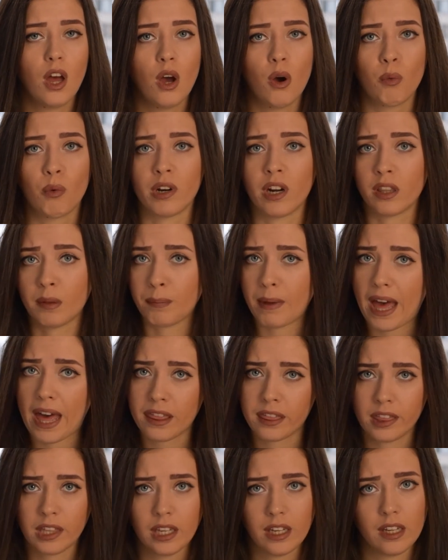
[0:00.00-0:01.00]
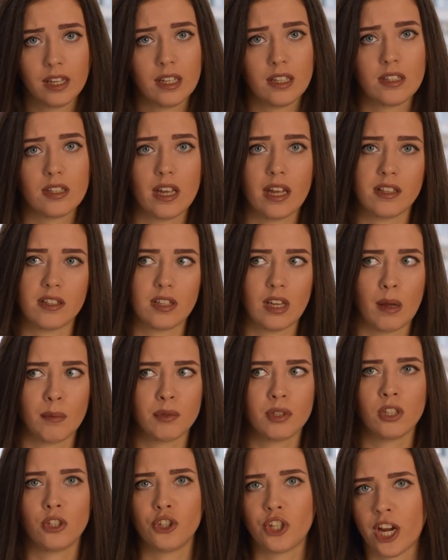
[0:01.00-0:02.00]
what are the bad things, and some
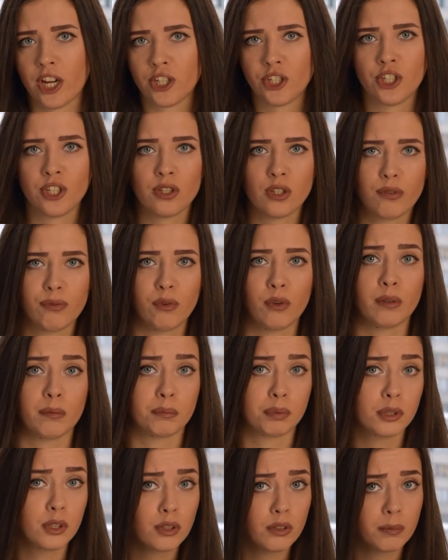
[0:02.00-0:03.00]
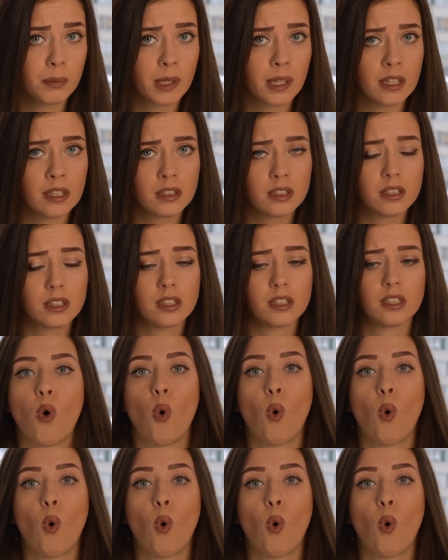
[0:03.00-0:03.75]
suggestions for improvement.